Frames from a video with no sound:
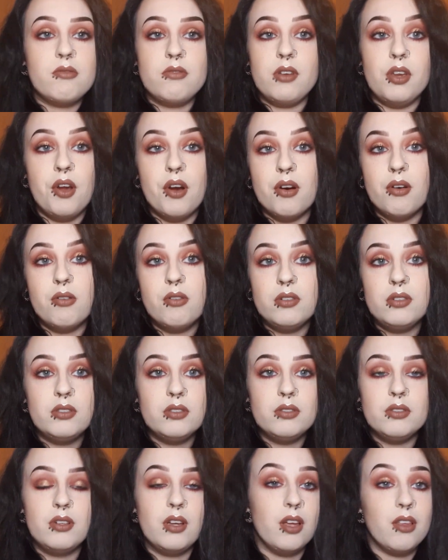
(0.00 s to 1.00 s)
no.
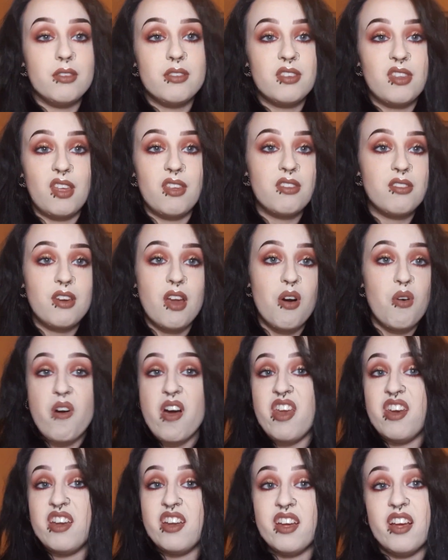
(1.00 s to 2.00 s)
It's
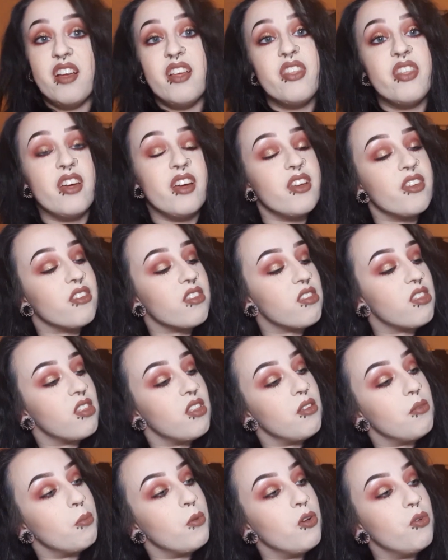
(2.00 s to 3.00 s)
nowhere near. That is
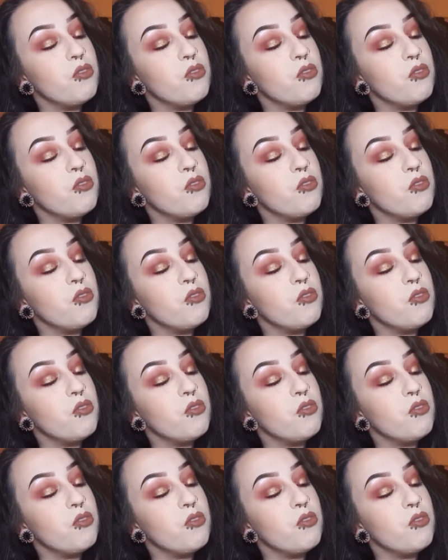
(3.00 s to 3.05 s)
the